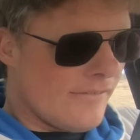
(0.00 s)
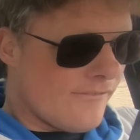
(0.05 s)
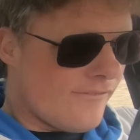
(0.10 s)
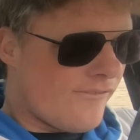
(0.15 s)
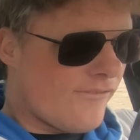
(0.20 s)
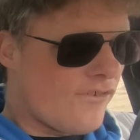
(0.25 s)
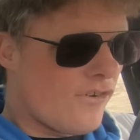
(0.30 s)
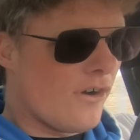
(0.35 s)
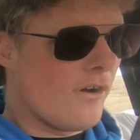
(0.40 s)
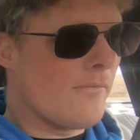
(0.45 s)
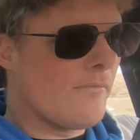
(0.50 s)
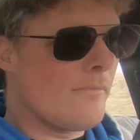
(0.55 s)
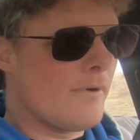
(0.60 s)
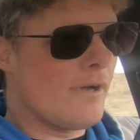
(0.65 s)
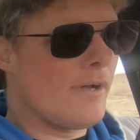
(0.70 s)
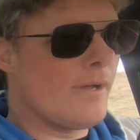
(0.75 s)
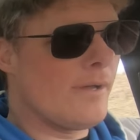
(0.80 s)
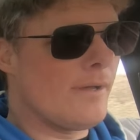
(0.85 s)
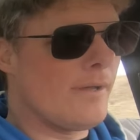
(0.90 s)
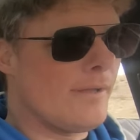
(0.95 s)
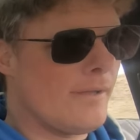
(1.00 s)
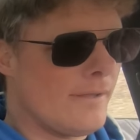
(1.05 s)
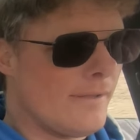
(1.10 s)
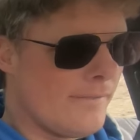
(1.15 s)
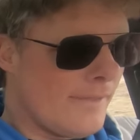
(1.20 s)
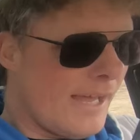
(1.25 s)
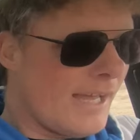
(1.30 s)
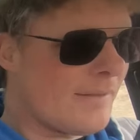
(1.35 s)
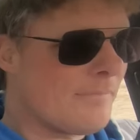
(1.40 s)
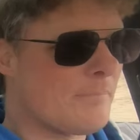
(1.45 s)
from
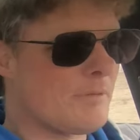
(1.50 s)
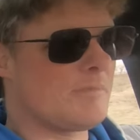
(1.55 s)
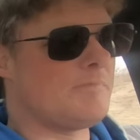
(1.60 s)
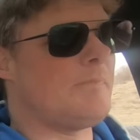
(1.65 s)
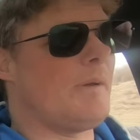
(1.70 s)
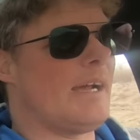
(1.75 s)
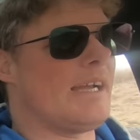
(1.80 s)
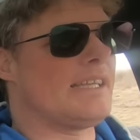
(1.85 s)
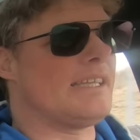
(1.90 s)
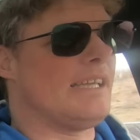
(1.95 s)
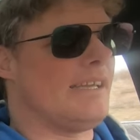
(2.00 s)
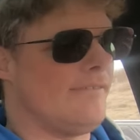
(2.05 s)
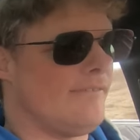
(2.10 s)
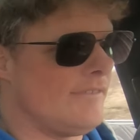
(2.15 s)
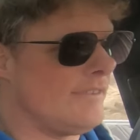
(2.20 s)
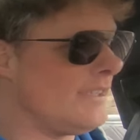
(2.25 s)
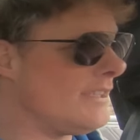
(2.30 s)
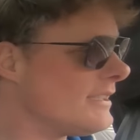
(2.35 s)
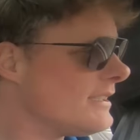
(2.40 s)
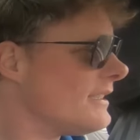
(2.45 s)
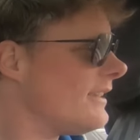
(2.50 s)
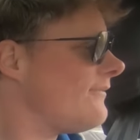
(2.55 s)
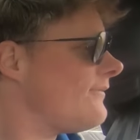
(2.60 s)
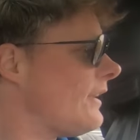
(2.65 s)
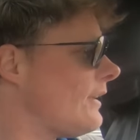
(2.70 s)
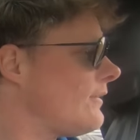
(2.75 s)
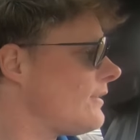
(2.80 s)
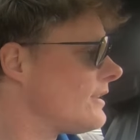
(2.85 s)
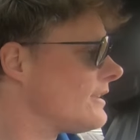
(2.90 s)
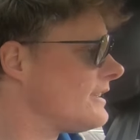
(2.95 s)
that perspective, this is a
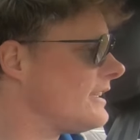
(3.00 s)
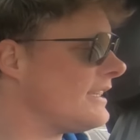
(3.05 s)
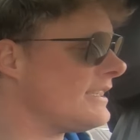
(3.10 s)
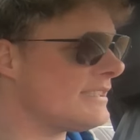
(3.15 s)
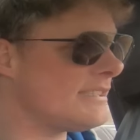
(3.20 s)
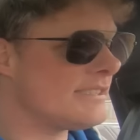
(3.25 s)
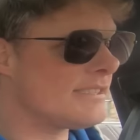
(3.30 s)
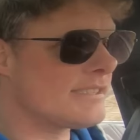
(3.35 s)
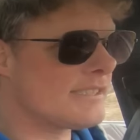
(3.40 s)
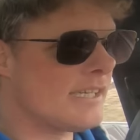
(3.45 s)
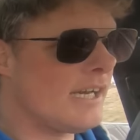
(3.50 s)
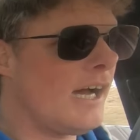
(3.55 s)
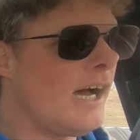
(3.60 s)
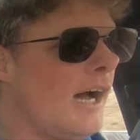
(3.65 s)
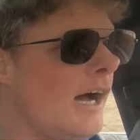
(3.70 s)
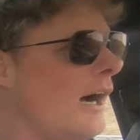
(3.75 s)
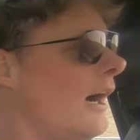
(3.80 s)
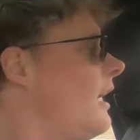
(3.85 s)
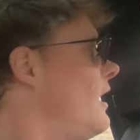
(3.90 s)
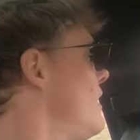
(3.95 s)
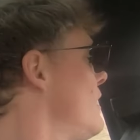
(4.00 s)
very decent car.